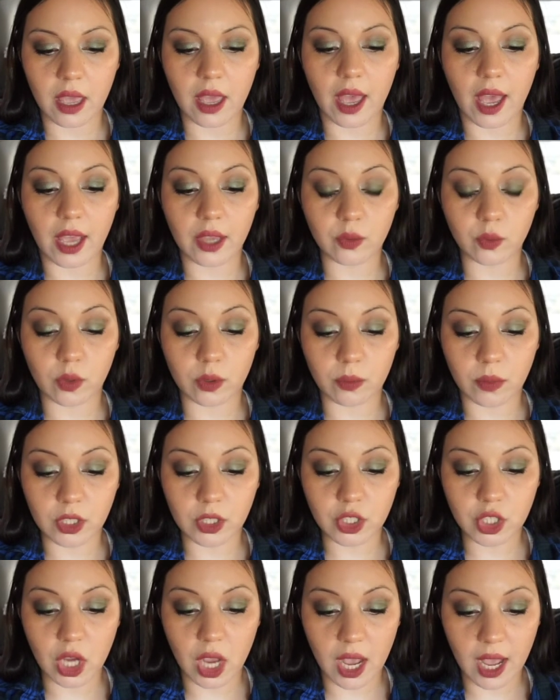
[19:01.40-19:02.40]
and were
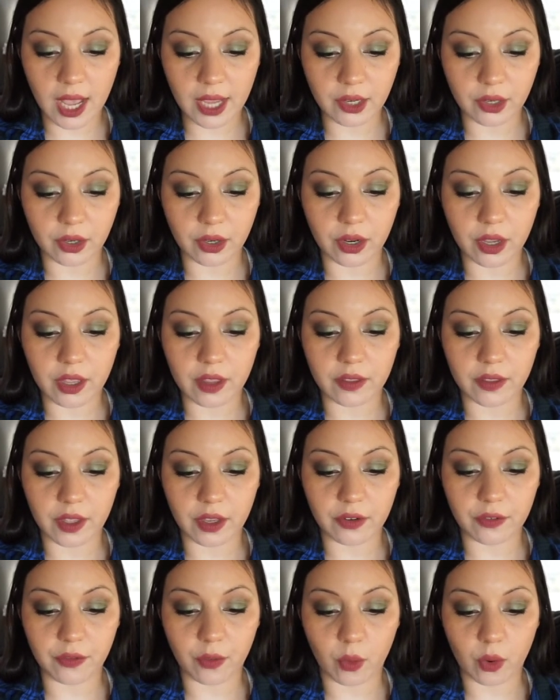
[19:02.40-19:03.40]
much higher
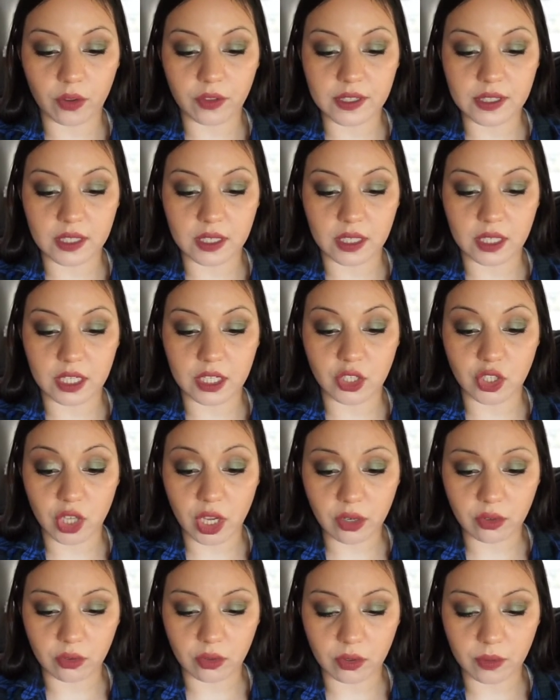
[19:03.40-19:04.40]
than for the city in
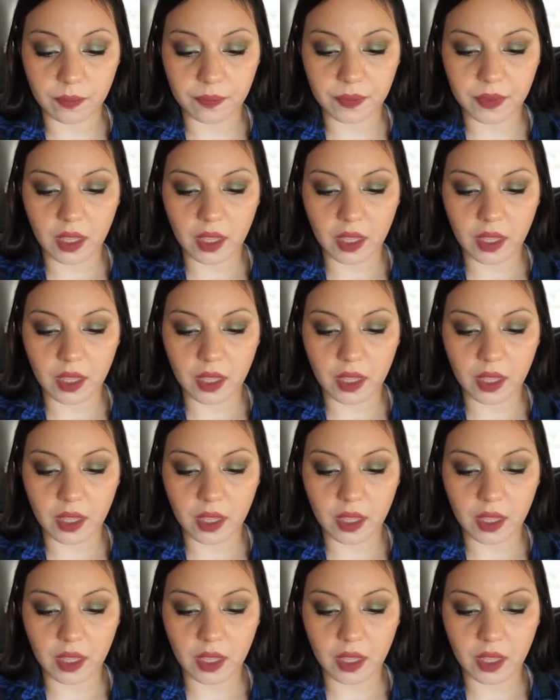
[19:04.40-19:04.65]
general.